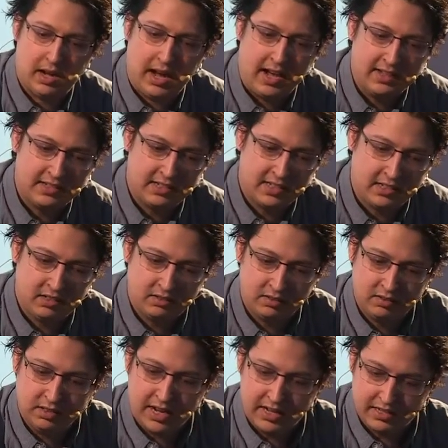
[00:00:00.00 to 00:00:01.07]
as in
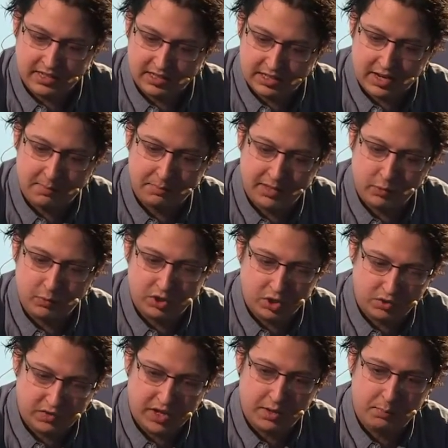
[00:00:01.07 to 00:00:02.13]
taking something which
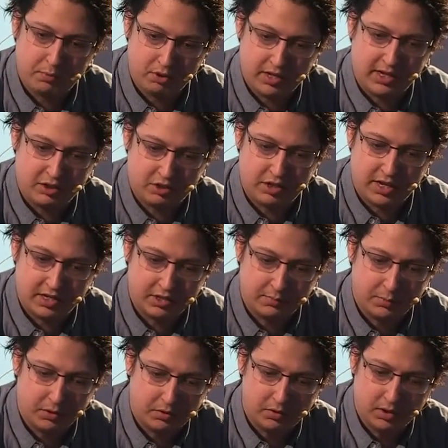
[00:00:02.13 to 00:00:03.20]
is very
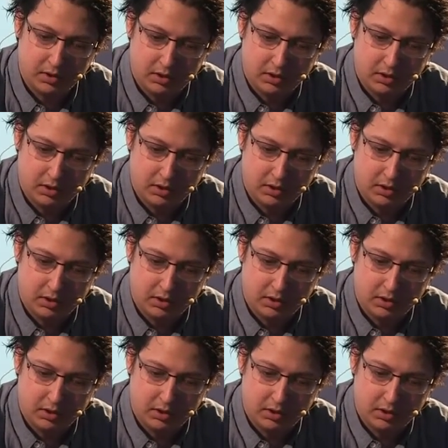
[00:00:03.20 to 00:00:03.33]
productionizable,